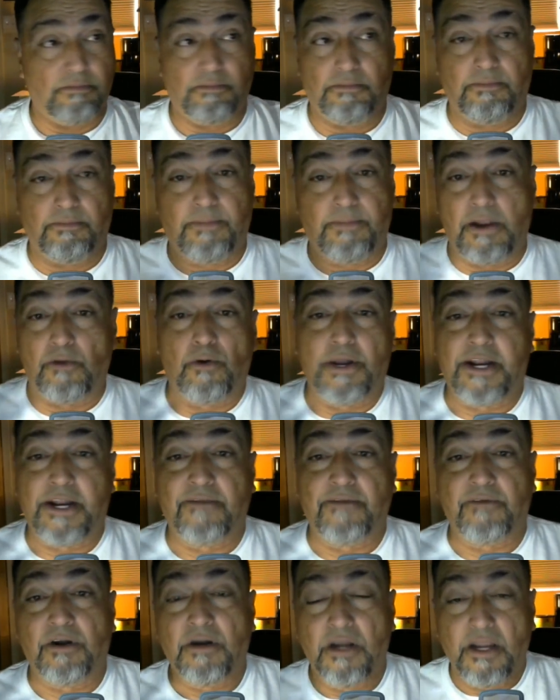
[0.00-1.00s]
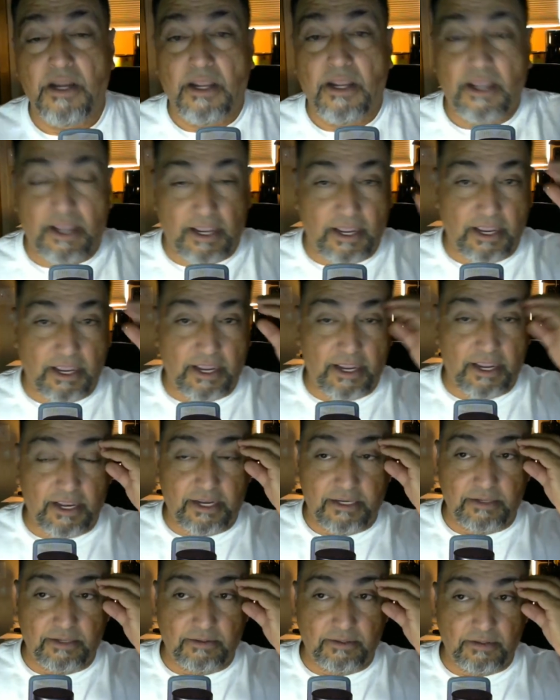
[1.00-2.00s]
by whatever,
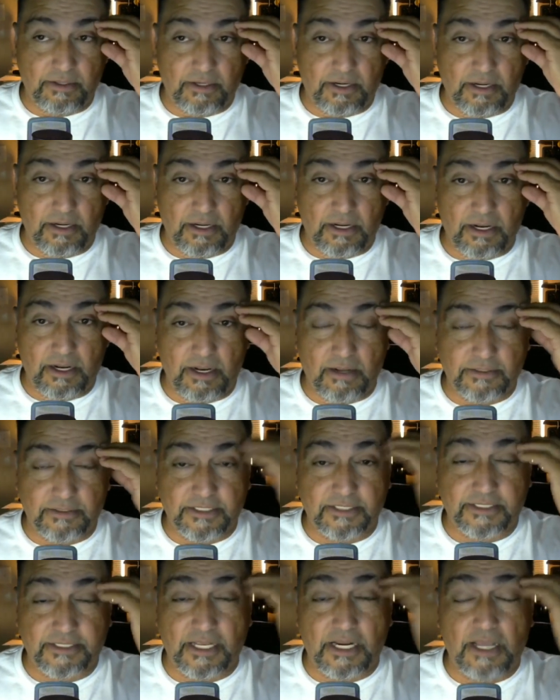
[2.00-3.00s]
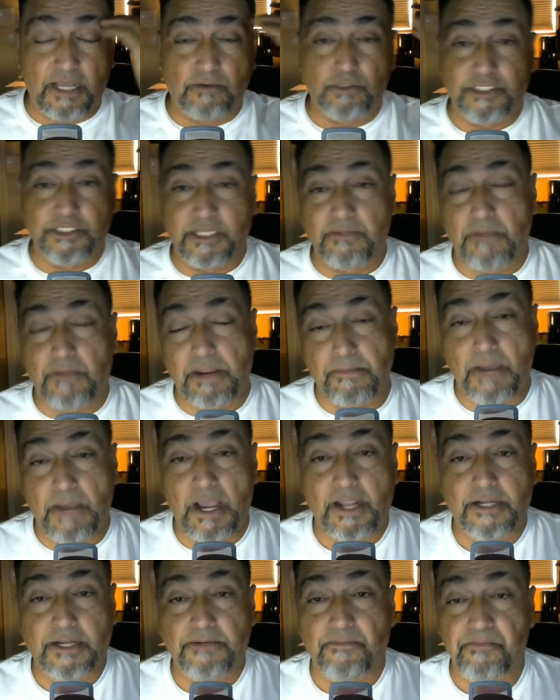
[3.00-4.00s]
and Cecilia was in my
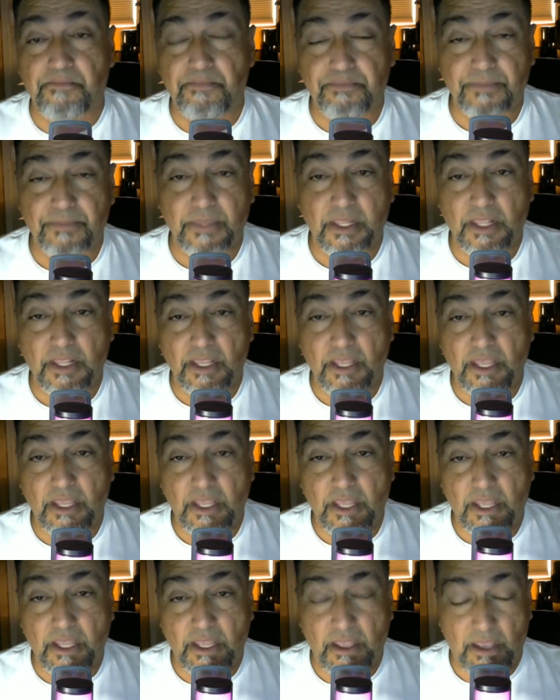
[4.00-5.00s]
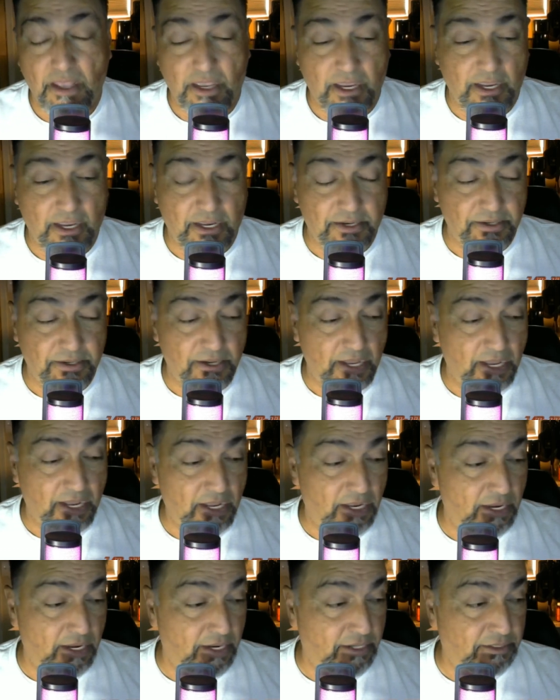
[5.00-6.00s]
mind, and
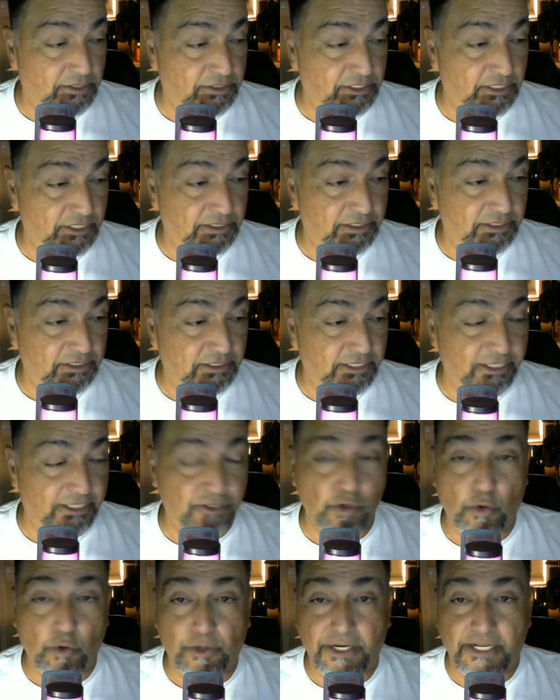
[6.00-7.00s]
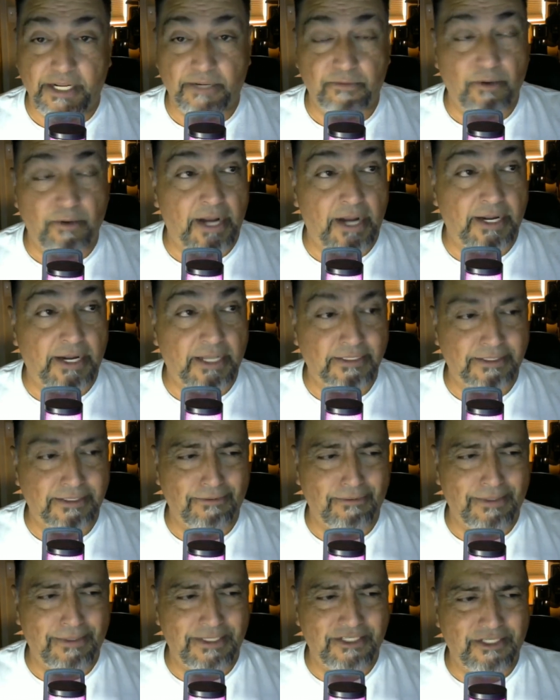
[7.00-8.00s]
I just ignored it. Right? I said,
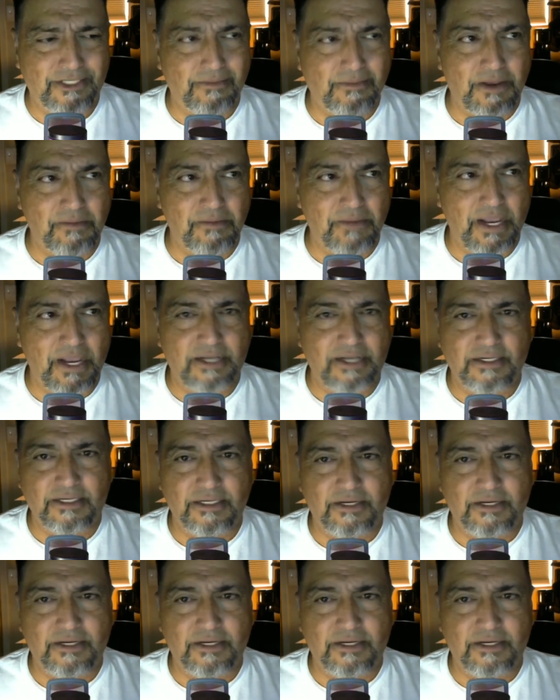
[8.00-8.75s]
"Why is she in my mind?"